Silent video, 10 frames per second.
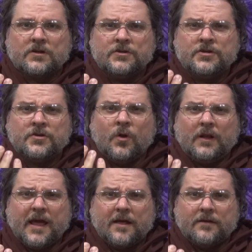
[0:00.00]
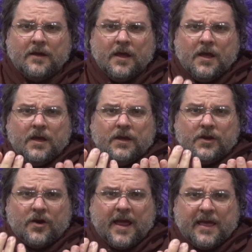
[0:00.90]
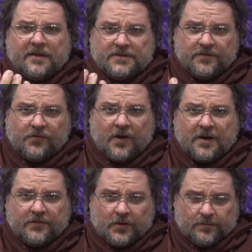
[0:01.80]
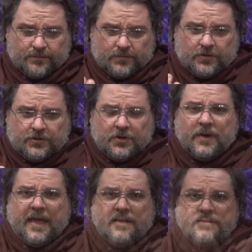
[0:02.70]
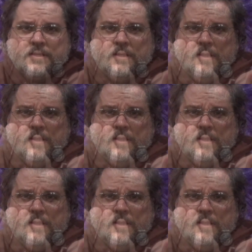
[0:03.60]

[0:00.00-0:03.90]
just hold out your hands in front of you. Two hands.